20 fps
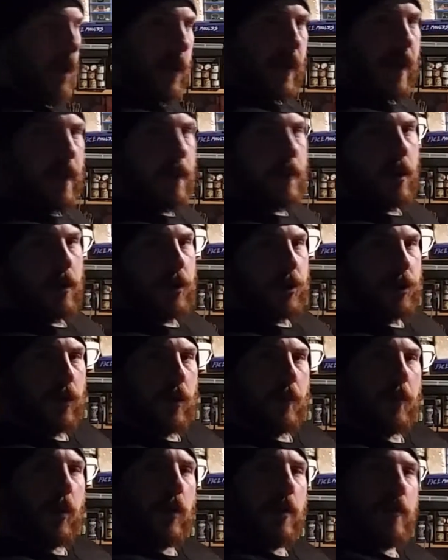Again, I'm not
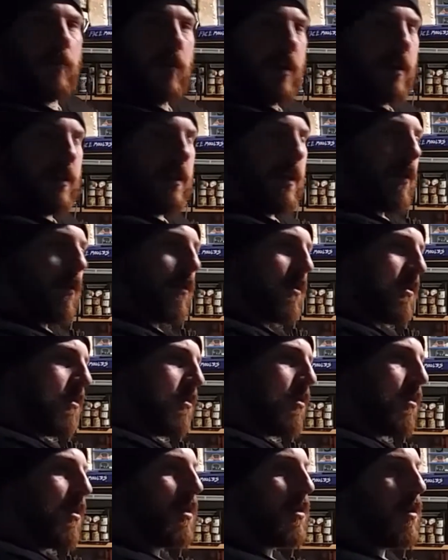sure. I'm not going to write it down
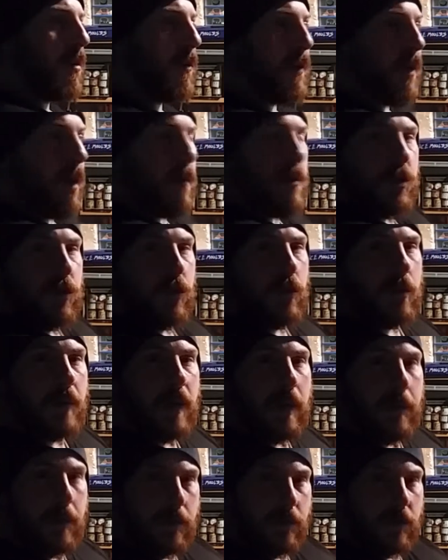because it's nothing I'm sure
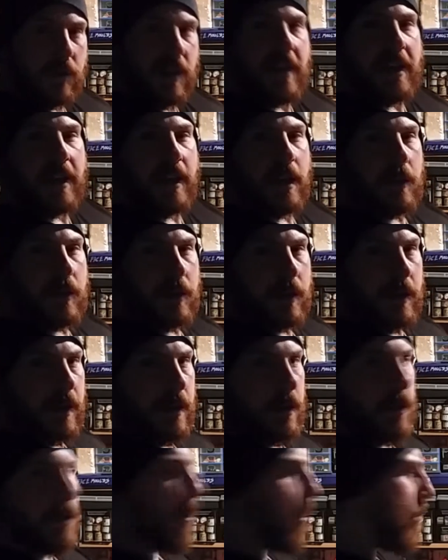about, but I'm just letting you know so you
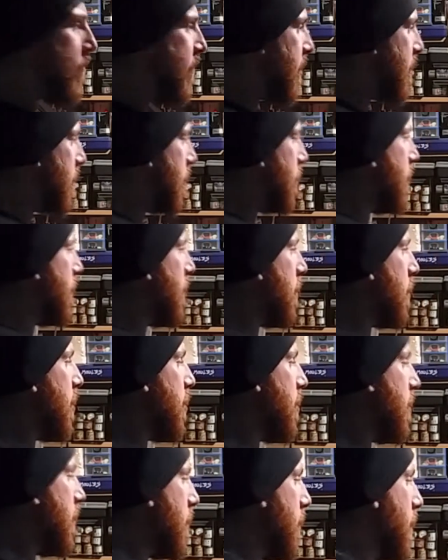can do your own research if you
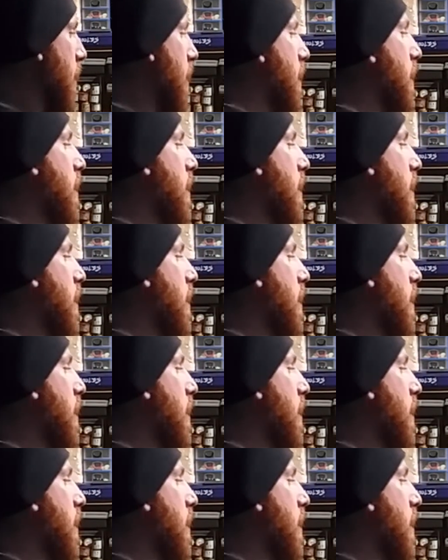wish to.